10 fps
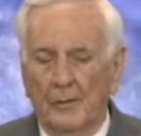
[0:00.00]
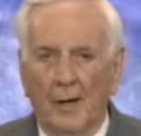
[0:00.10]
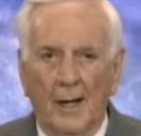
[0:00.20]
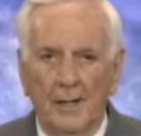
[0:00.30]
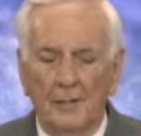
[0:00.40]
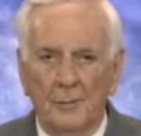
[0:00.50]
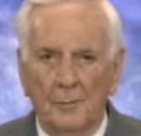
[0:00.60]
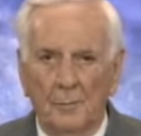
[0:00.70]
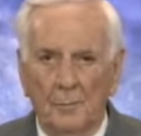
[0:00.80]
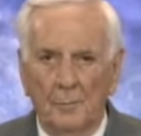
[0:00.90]
when
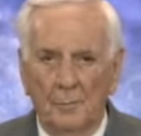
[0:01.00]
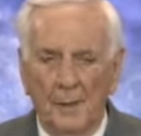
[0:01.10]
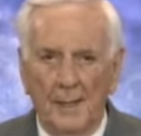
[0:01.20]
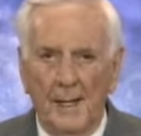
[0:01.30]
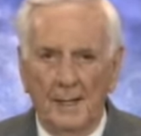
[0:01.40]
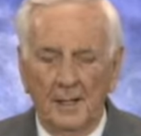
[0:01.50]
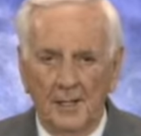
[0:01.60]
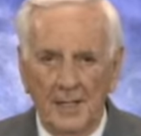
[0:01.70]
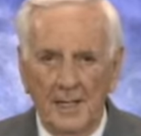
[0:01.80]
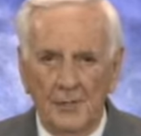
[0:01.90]
Christ began
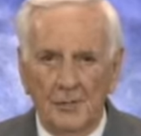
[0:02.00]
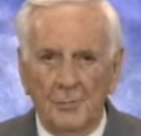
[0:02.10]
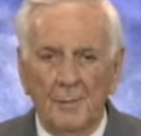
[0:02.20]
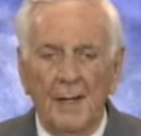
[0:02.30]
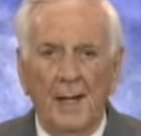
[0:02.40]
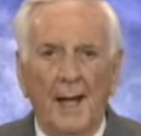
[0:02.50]
to teach.